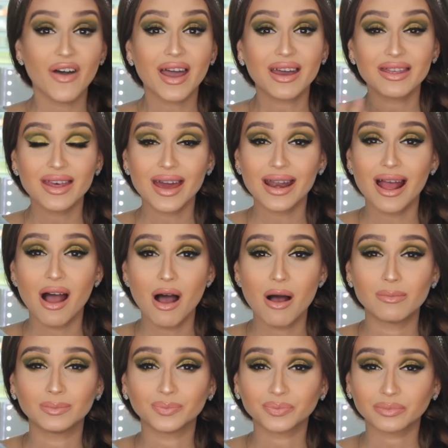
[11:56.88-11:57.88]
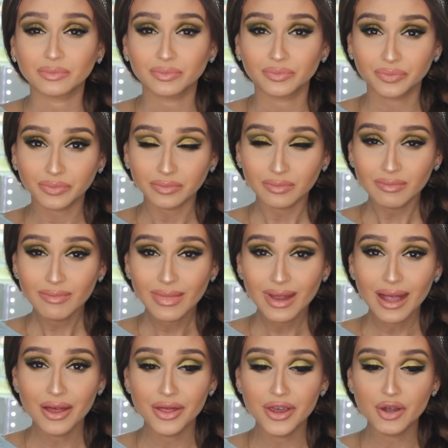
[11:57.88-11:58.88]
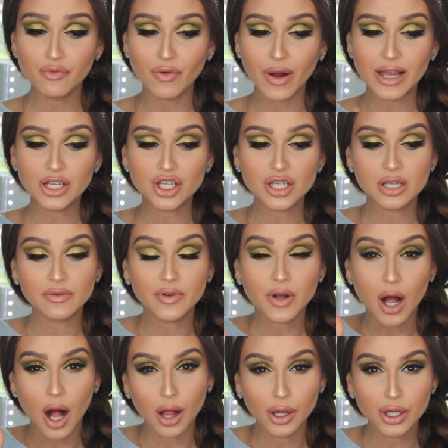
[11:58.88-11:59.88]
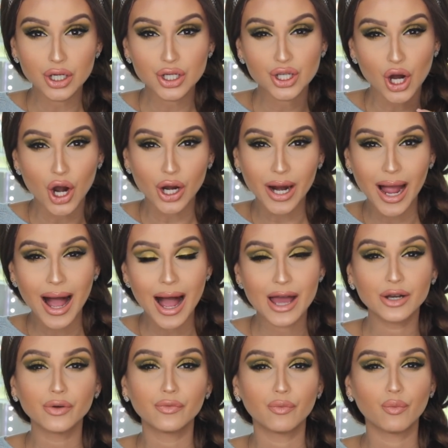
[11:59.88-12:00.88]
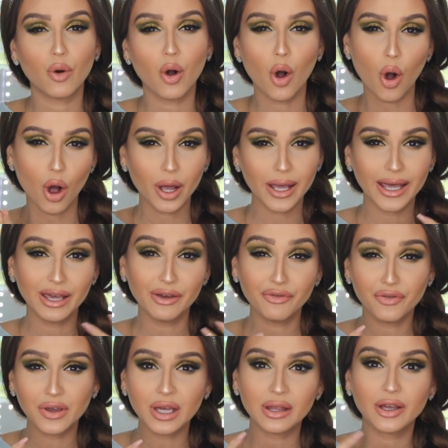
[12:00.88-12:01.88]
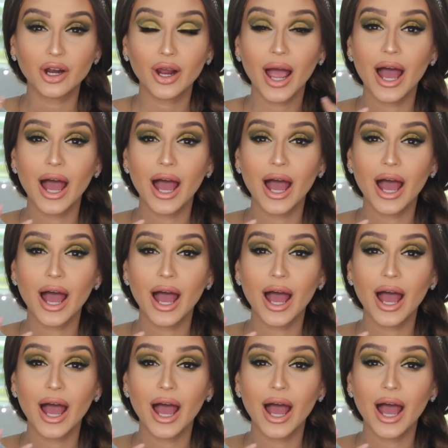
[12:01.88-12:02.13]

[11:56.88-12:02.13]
fact that the ranges of colors are kind of iffy, they're